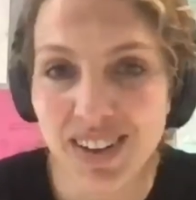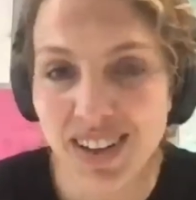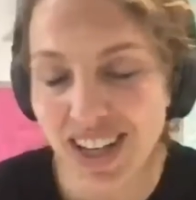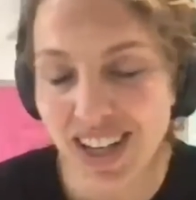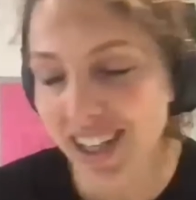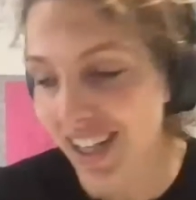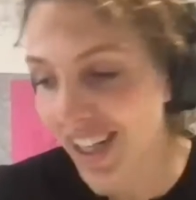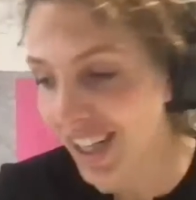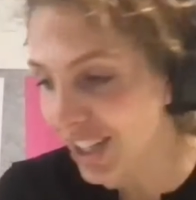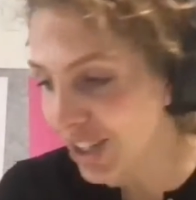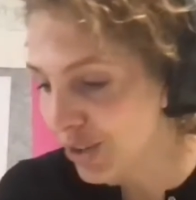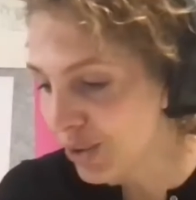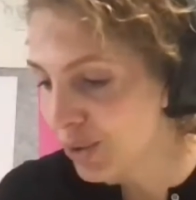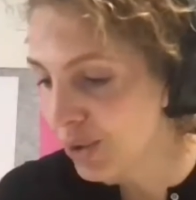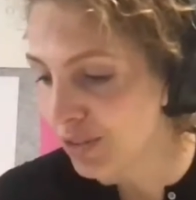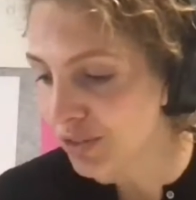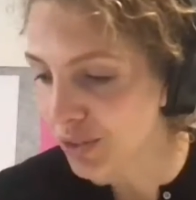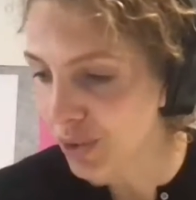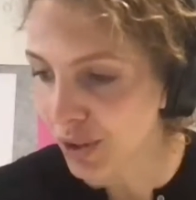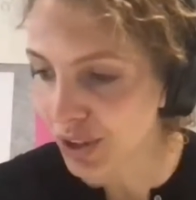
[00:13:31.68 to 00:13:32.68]
in the EU,
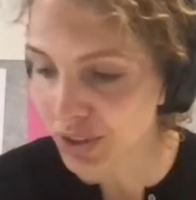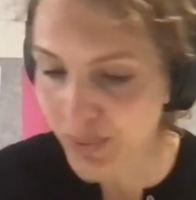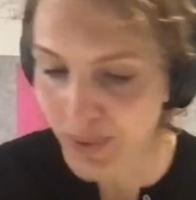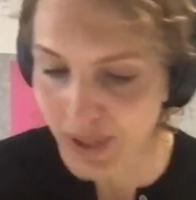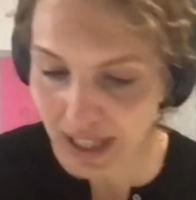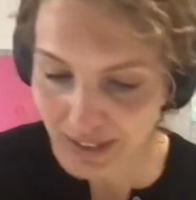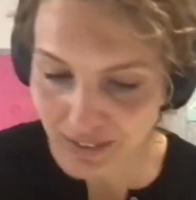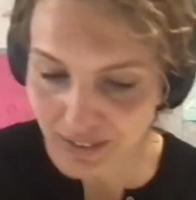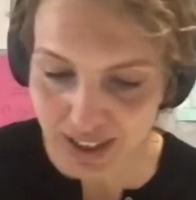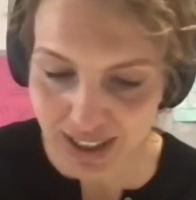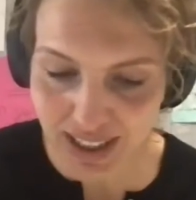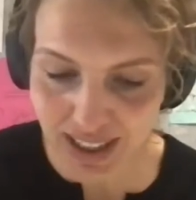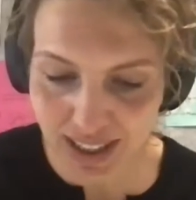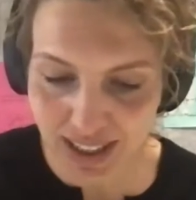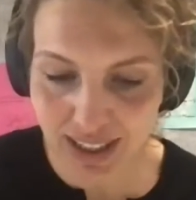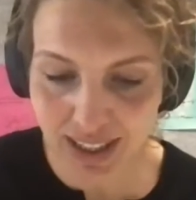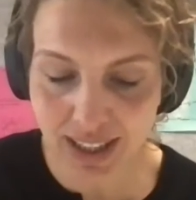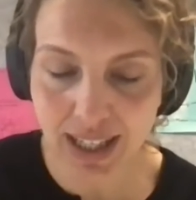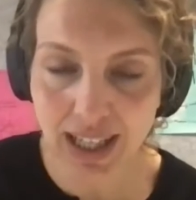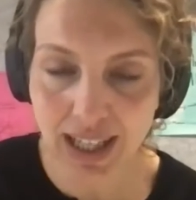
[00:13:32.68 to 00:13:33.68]
of course, we have
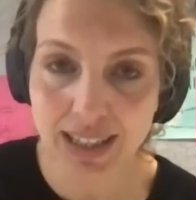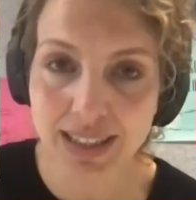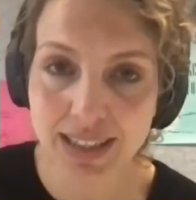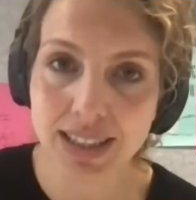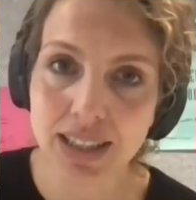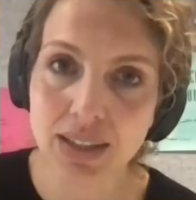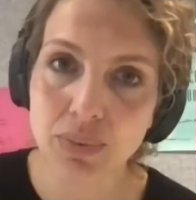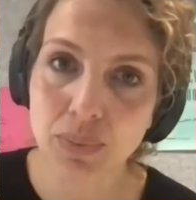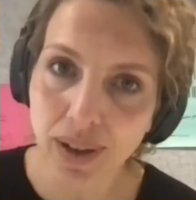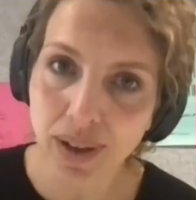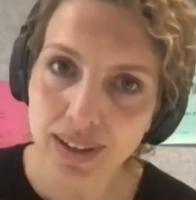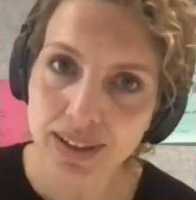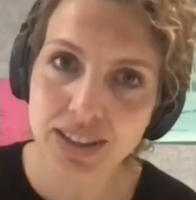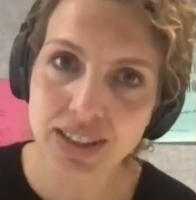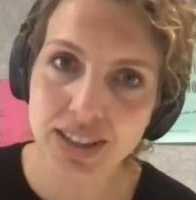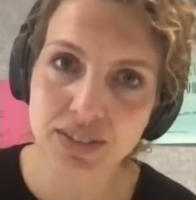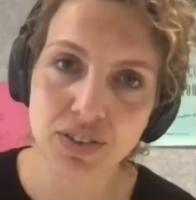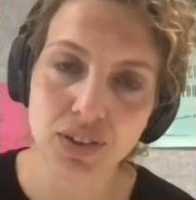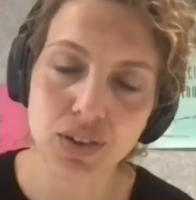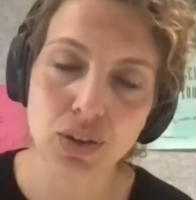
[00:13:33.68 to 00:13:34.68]
seen that it was
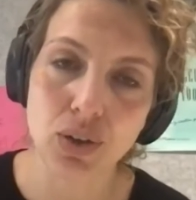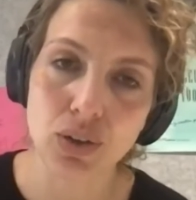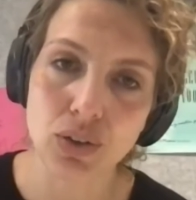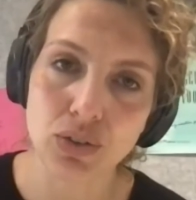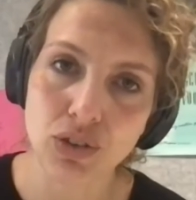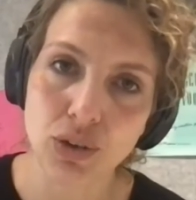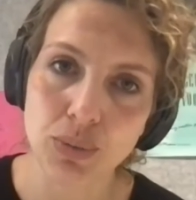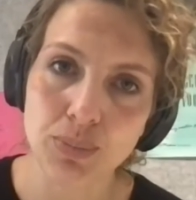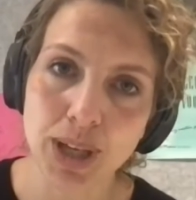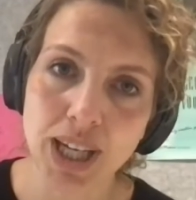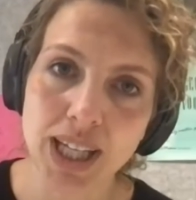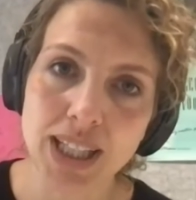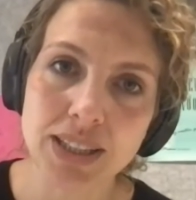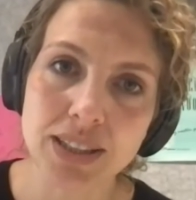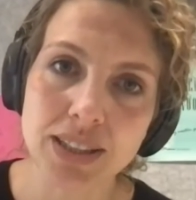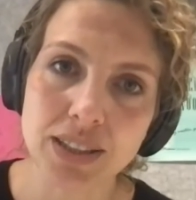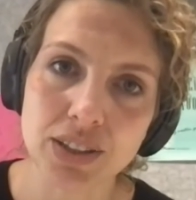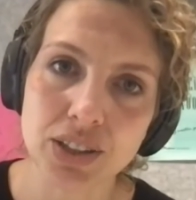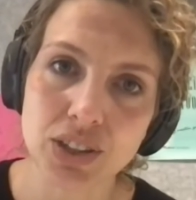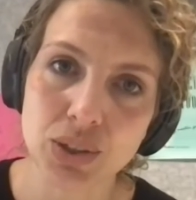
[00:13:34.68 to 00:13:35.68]
difficult for
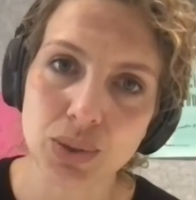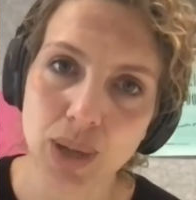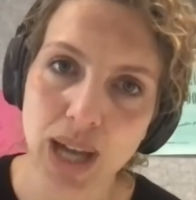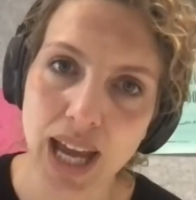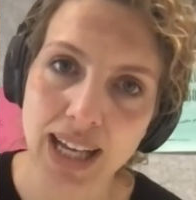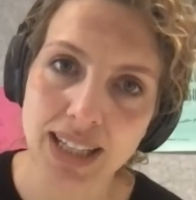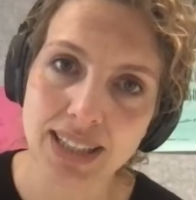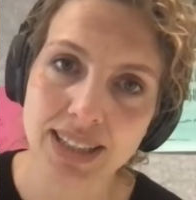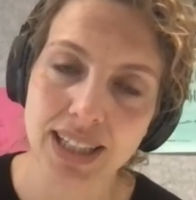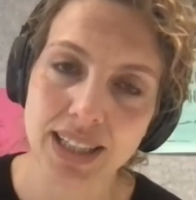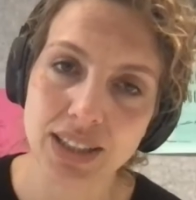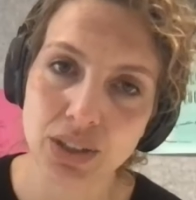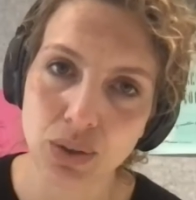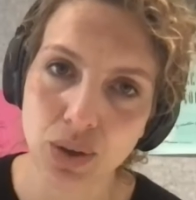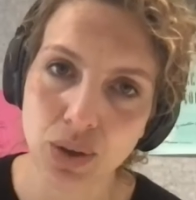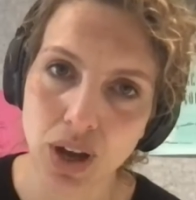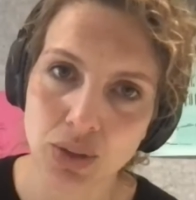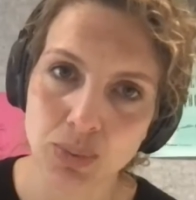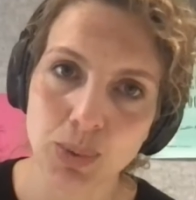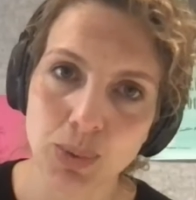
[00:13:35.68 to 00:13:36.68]
patients to access
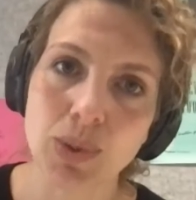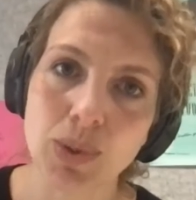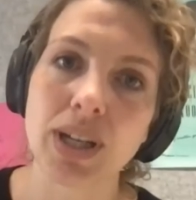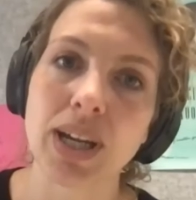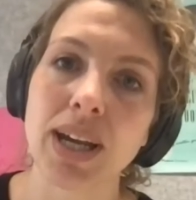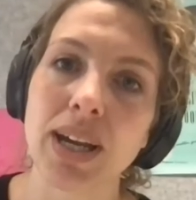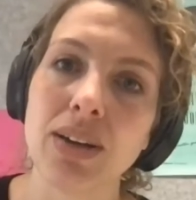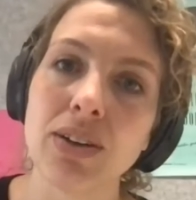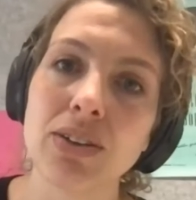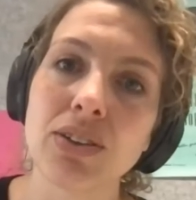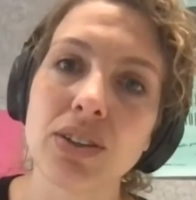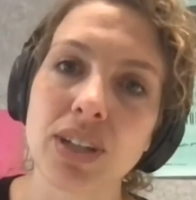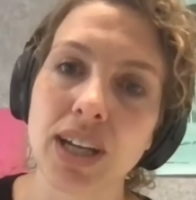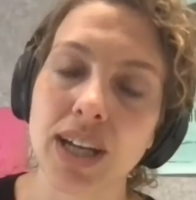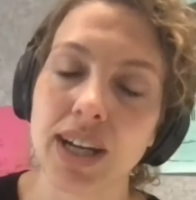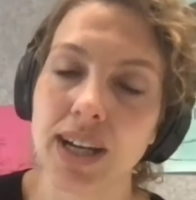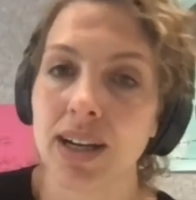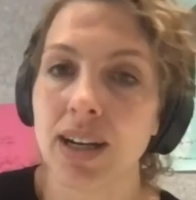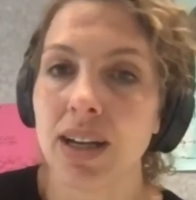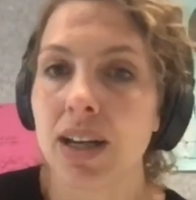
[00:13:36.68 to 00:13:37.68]
cross-border
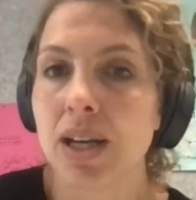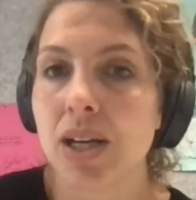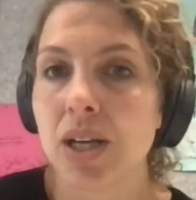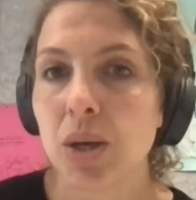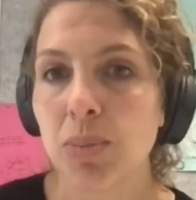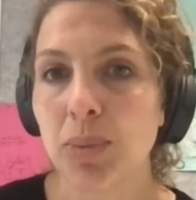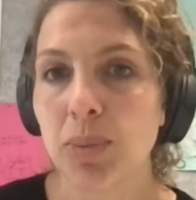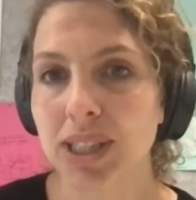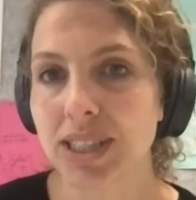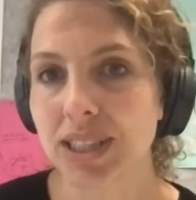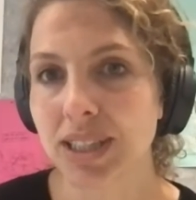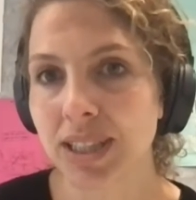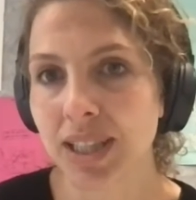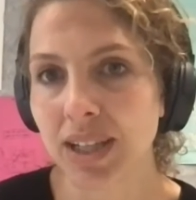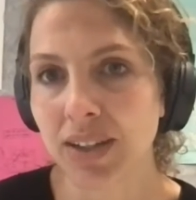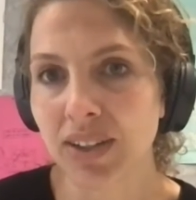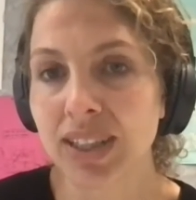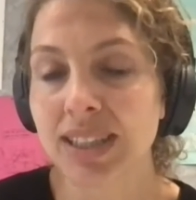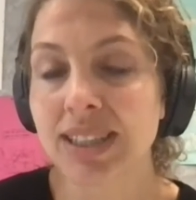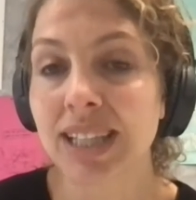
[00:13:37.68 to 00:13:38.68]
healthcare, but
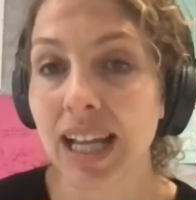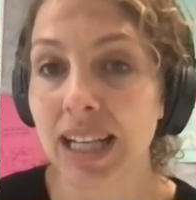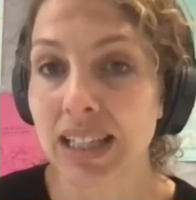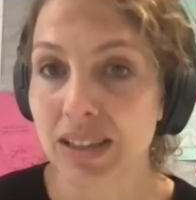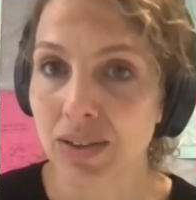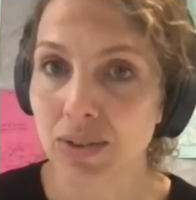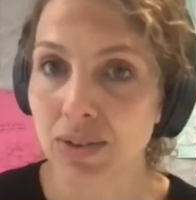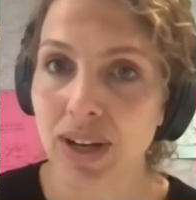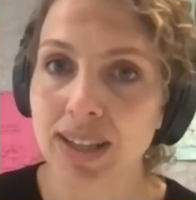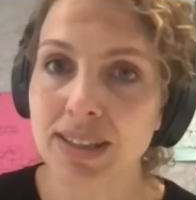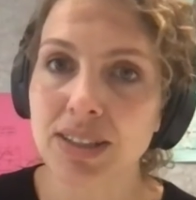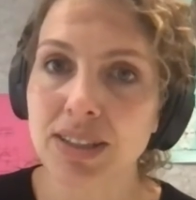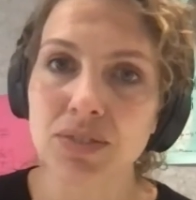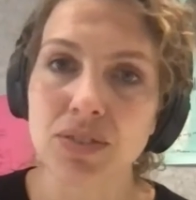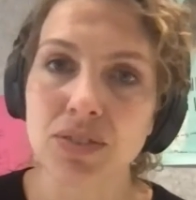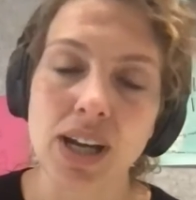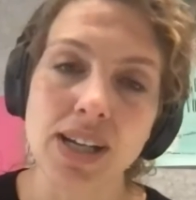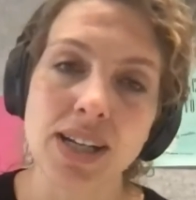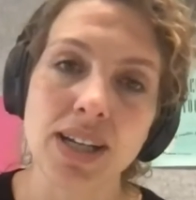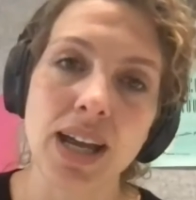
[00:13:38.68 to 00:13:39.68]
there is that directive
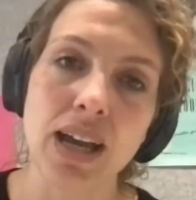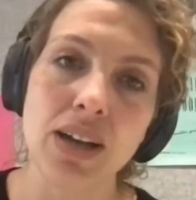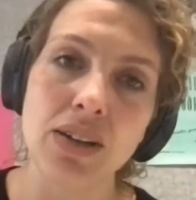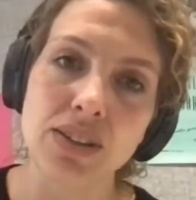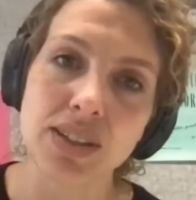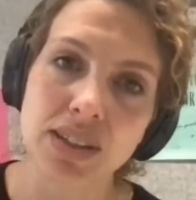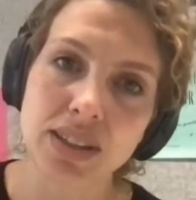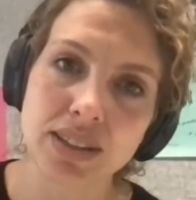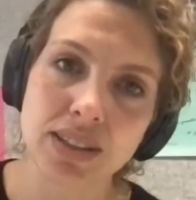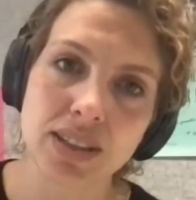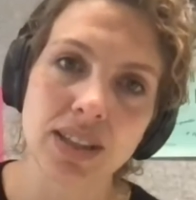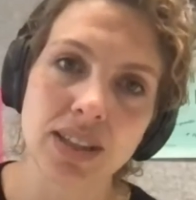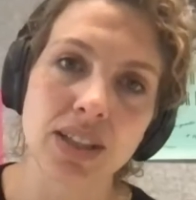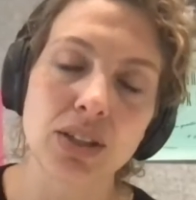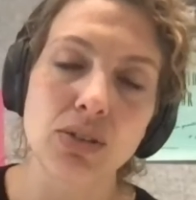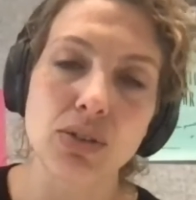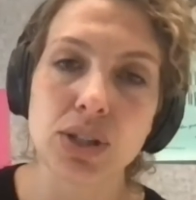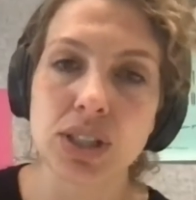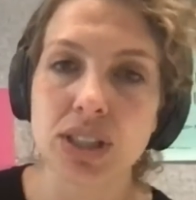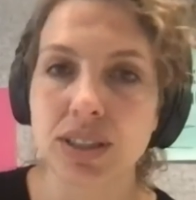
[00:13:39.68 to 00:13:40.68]
right now. There is an
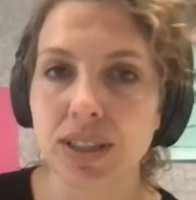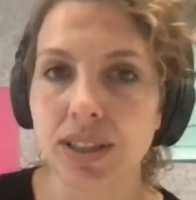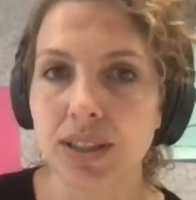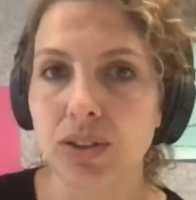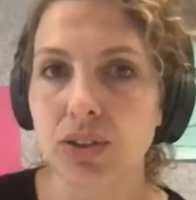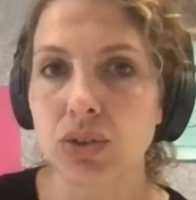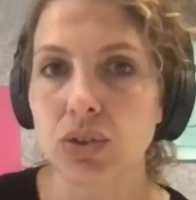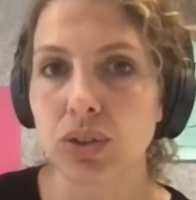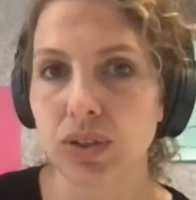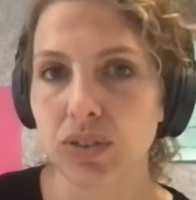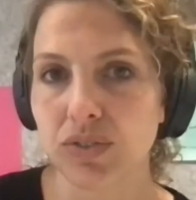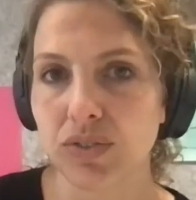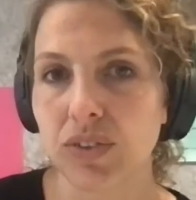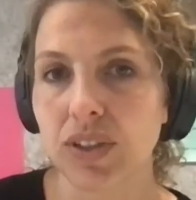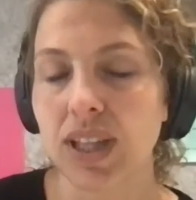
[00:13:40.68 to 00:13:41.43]
increasing sort of,